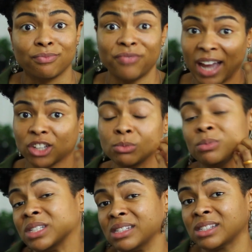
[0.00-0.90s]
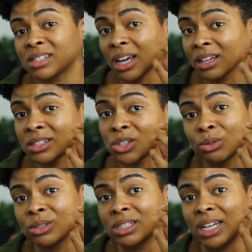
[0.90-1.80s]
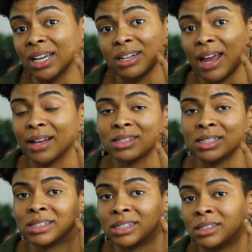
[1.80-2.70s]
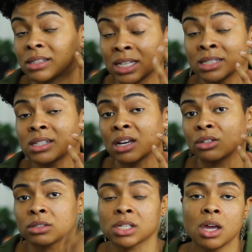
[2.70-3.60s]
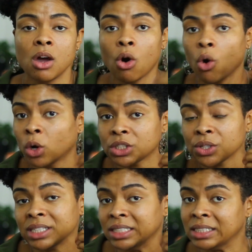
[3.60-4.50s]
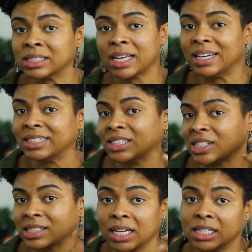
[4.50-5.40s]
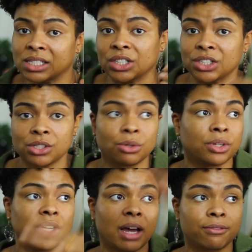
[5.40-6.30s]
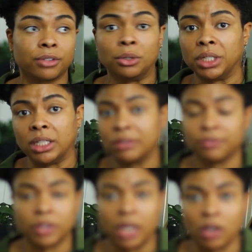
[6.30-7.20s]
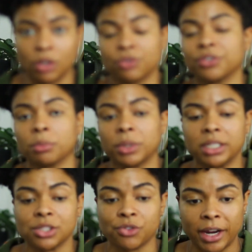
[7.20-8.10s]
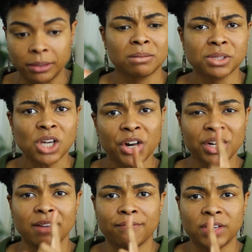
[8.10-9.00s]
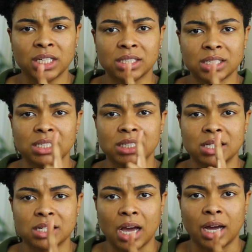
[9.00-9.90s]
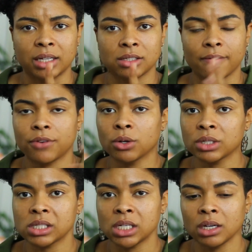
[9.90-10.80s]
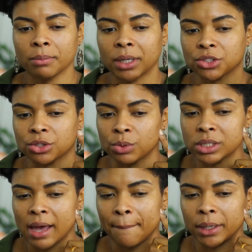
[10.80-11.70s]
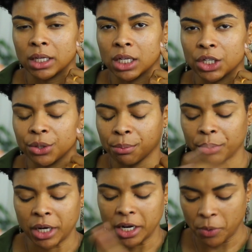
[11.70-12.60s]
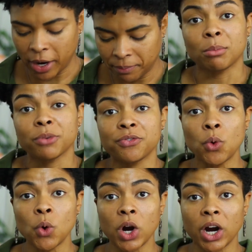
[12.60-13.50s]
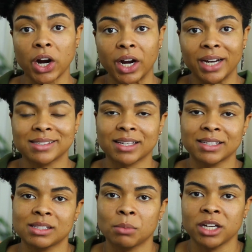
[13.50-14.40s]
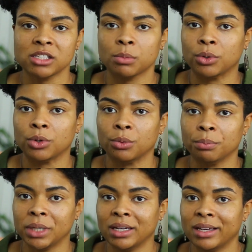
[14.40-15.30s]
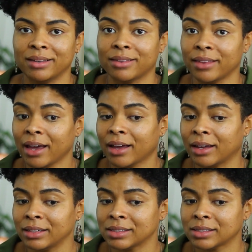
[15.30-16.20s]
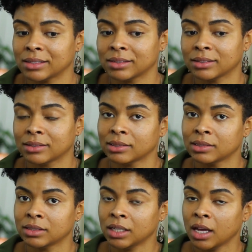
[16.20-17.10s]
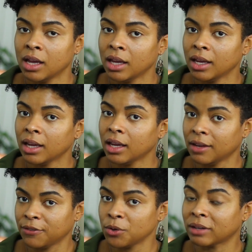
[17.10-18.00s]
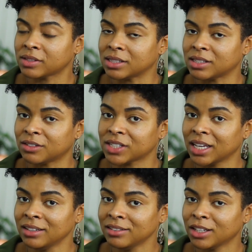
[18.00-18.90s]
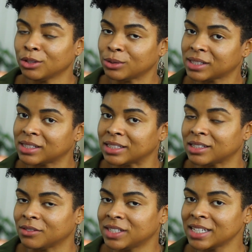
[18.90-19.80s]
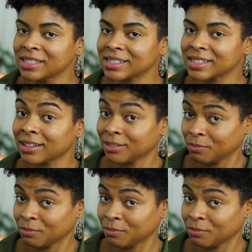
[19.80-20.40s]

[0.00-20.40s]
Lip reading: vacuums and sucks those dead, nasty skin cells onto the disc and it just stays there, so they're not floating and flying all over the place, right? And I'm sorry if it is not focusing. I'm not sure what's happening here. But anyway. Number 4 is customizable, meaning that if you have sensitive skin, use the sensitive disc,